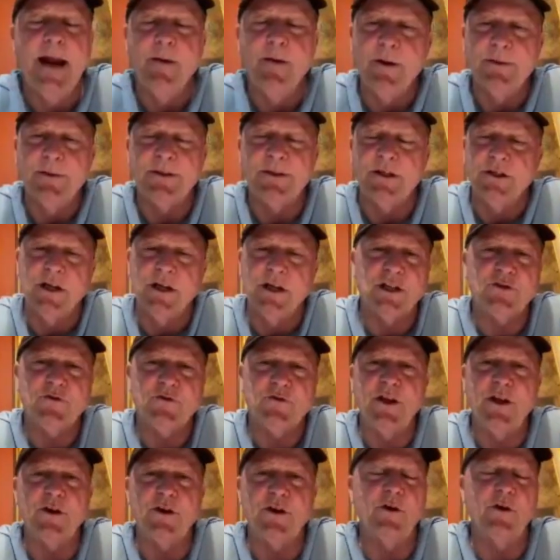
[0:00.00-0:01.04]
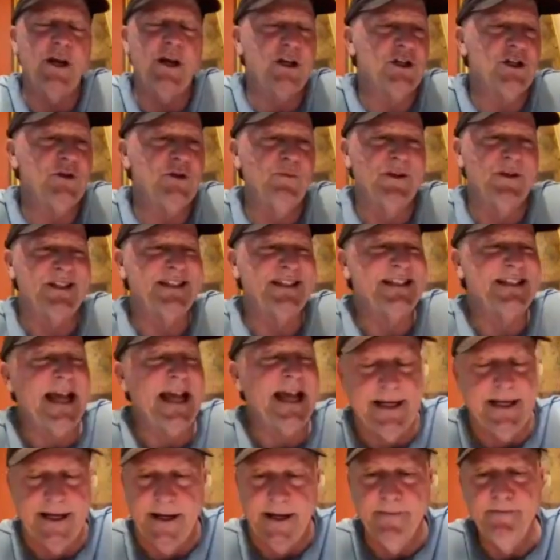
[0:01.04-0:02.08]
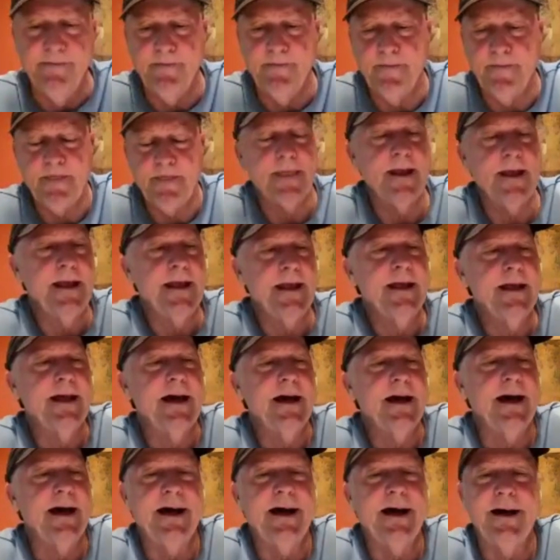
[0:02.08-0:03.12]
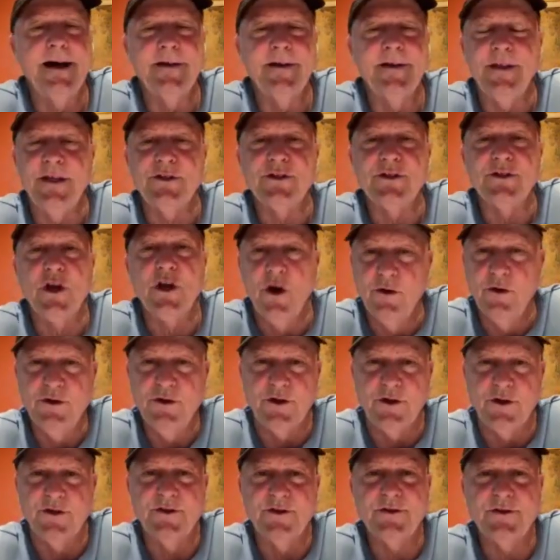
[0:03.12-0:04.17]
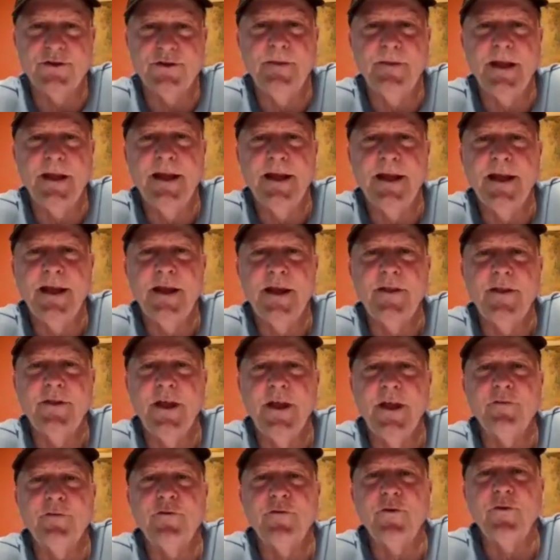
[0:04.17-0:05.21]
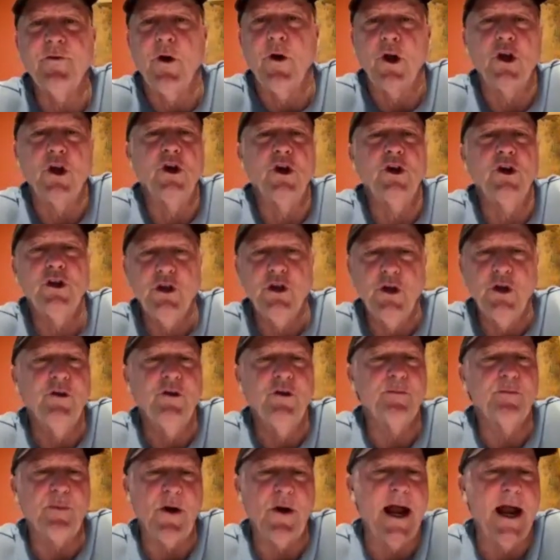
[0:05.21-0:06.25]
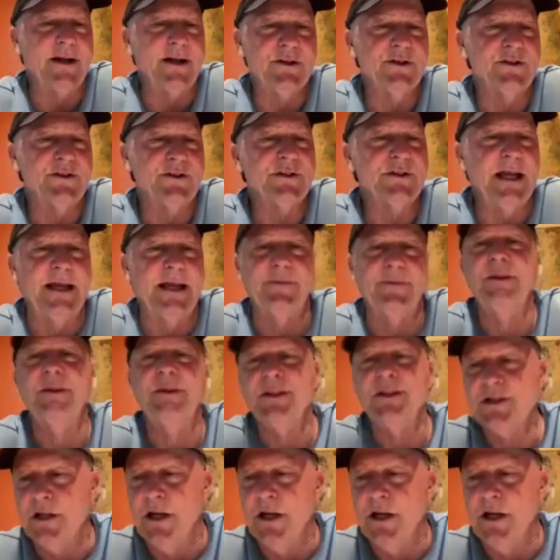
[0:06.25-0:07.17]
And what the Dutch Federation was telling these coaches that for a good youth practice at